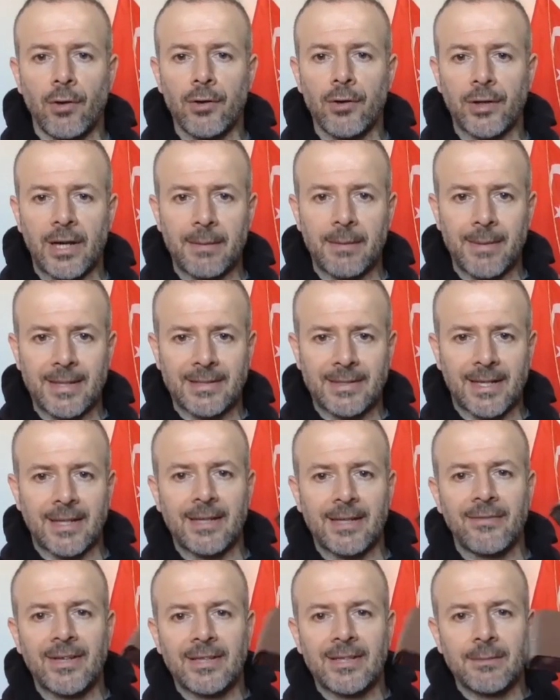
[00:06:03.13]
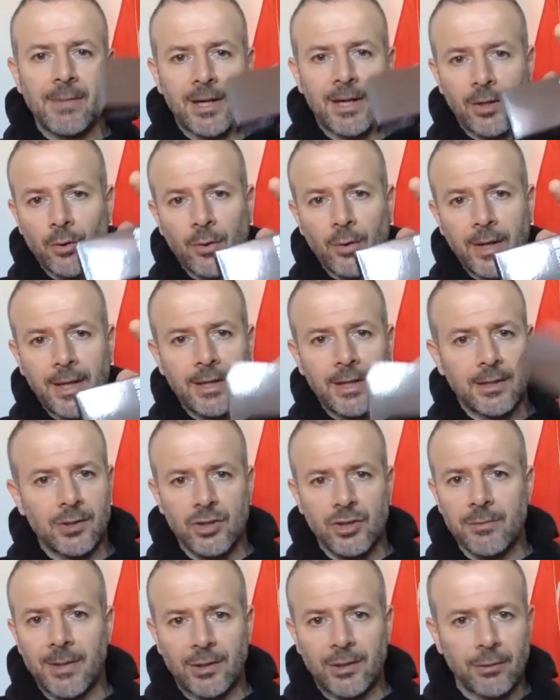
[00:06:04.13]
I want. If you want the mask
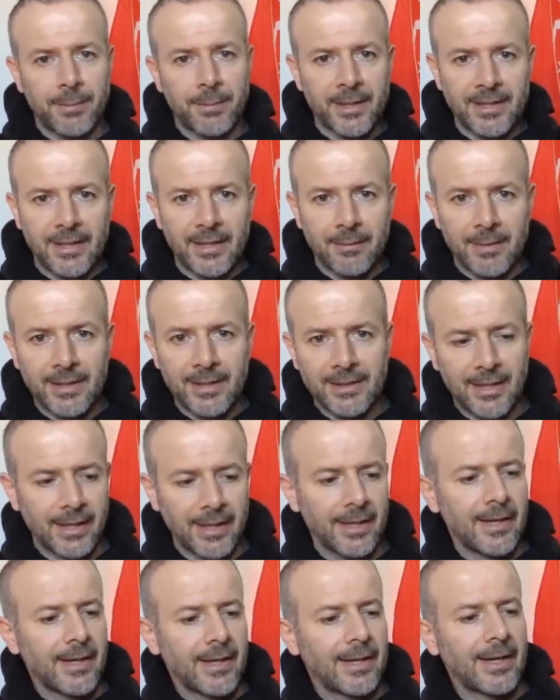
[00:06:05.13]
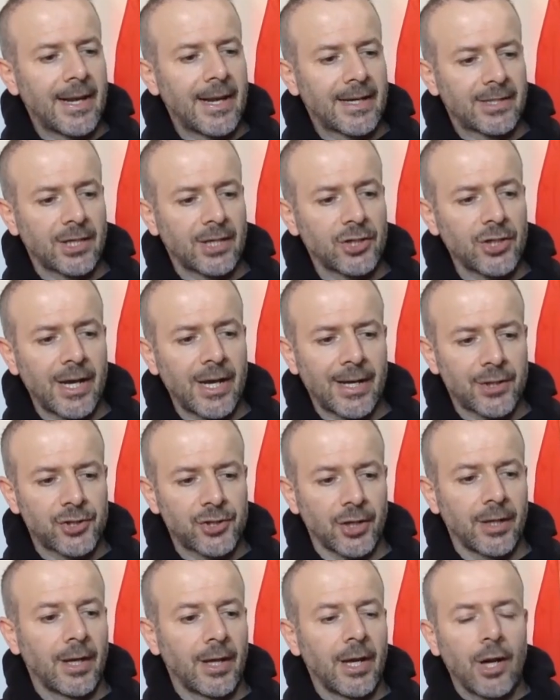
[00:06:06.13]
to become brown, I will use
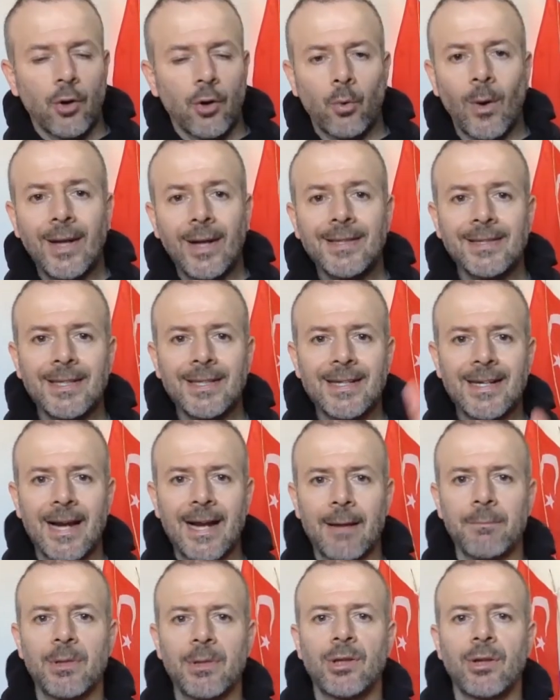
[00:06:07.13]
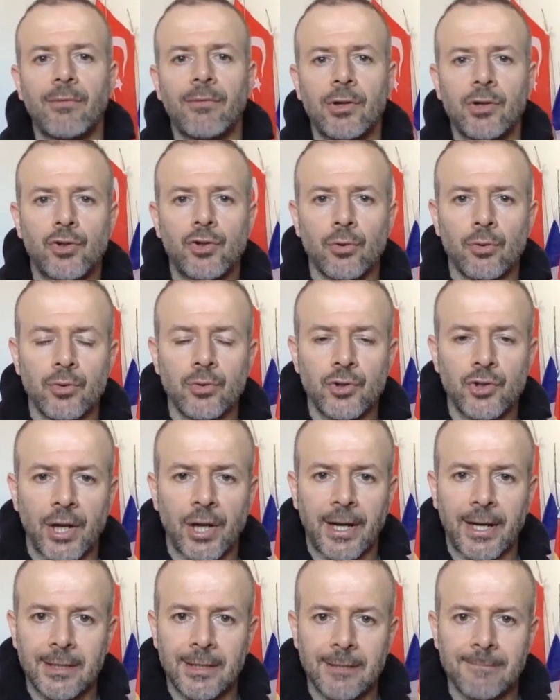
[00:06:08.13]
extra charge. In terms of
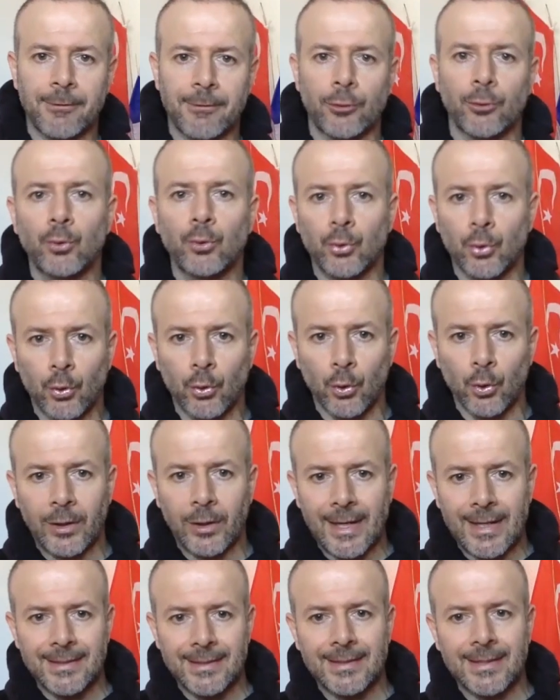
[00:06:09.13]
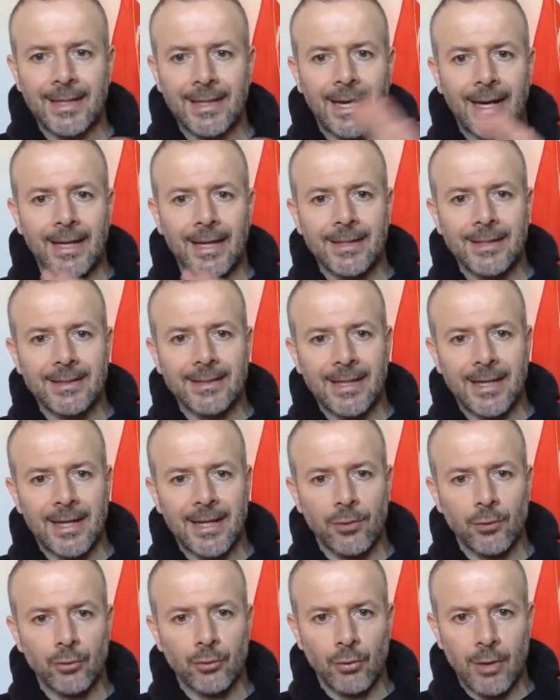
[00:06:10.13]
grams, how much do I have to
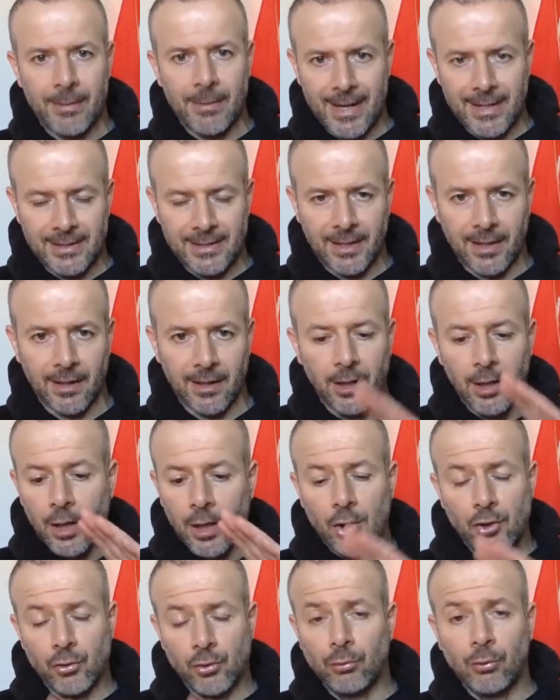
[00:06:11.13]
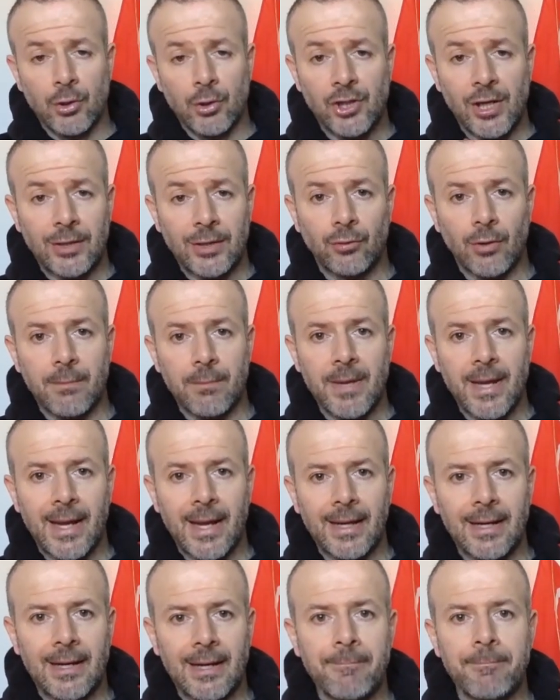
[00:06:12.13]
add? Well, on 200
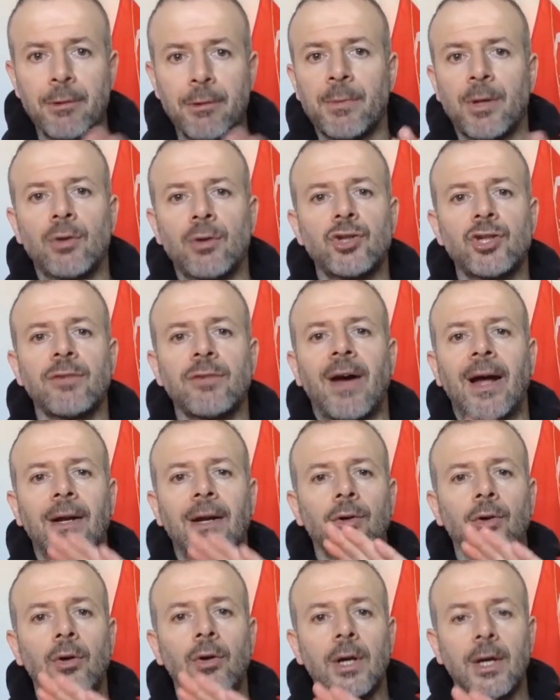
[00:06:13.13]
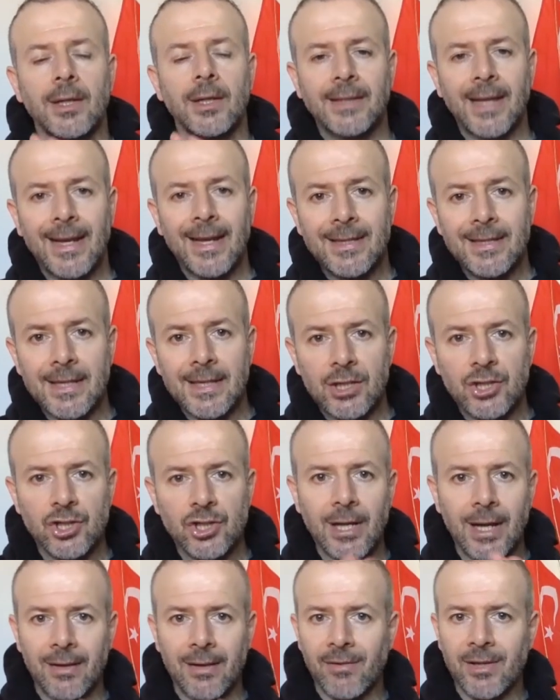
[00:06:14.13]
ml, we need from 10 to
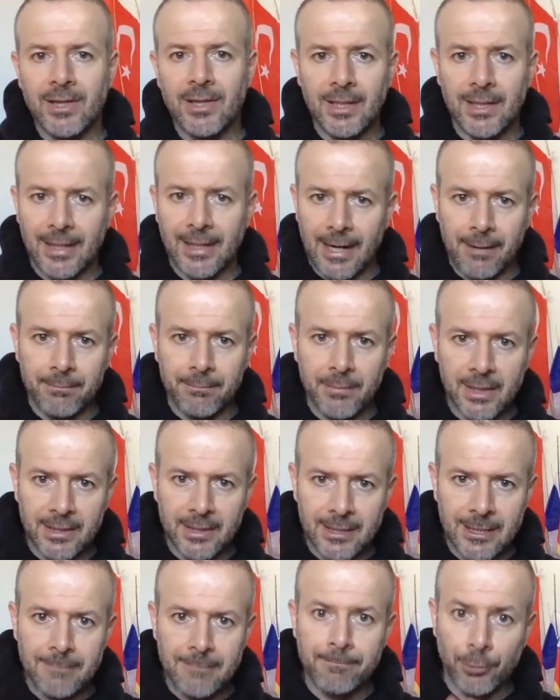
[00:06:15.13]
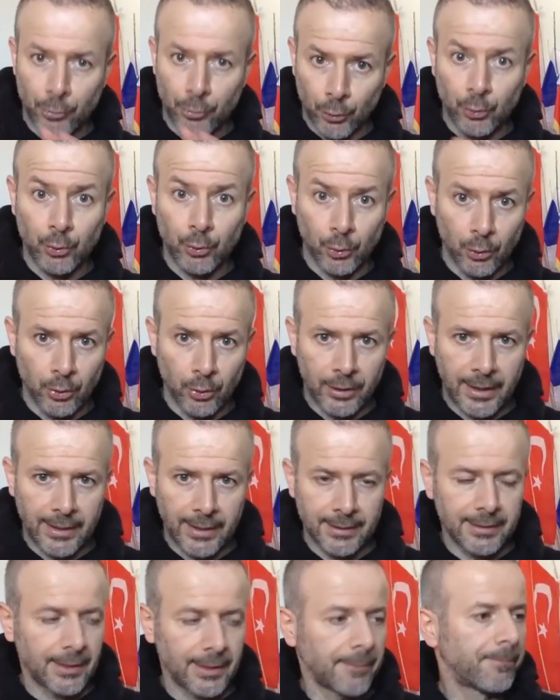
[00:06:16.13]
20 grams of coloring product.
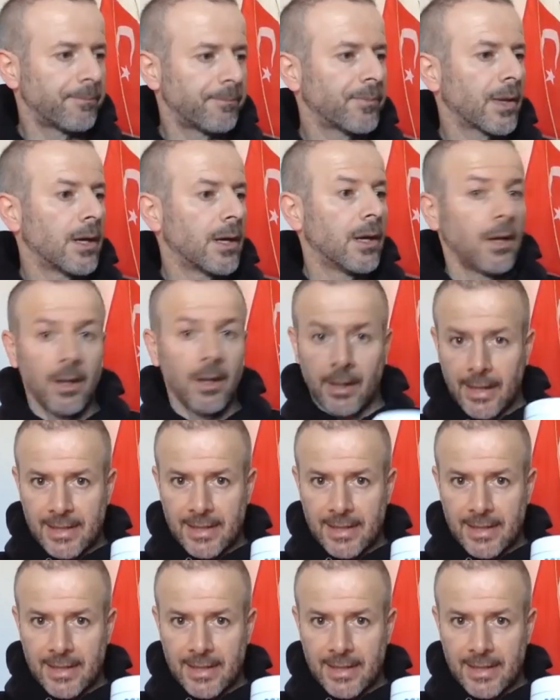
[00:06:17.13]
For example,